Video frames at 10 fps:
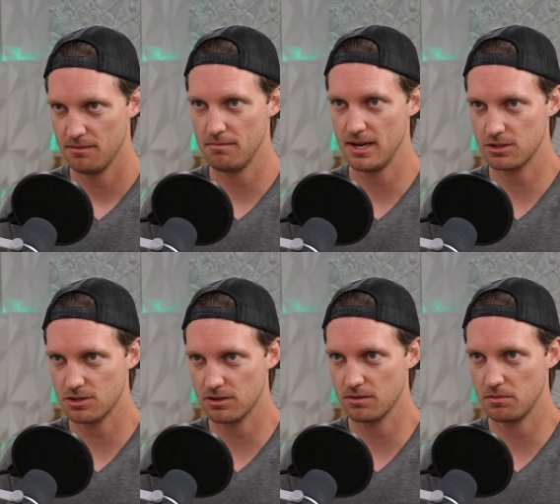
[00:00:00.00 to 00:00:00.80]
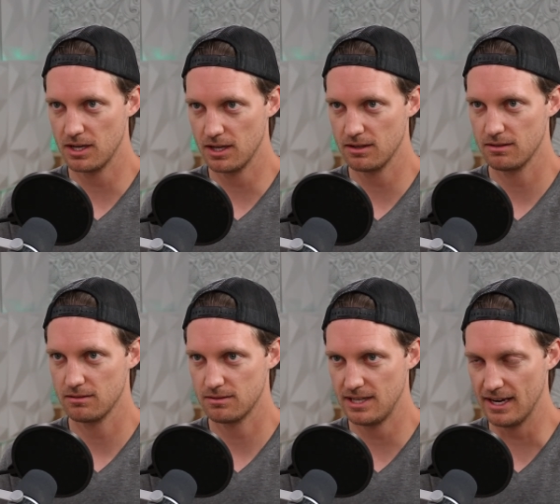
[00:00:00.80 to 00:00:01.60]
make sure we get
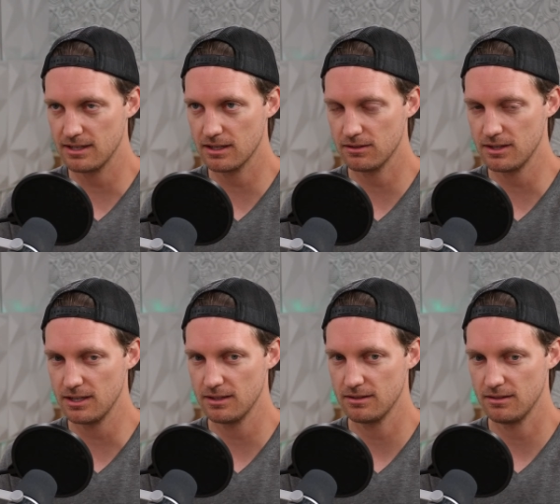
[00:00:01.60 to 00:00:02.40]
technically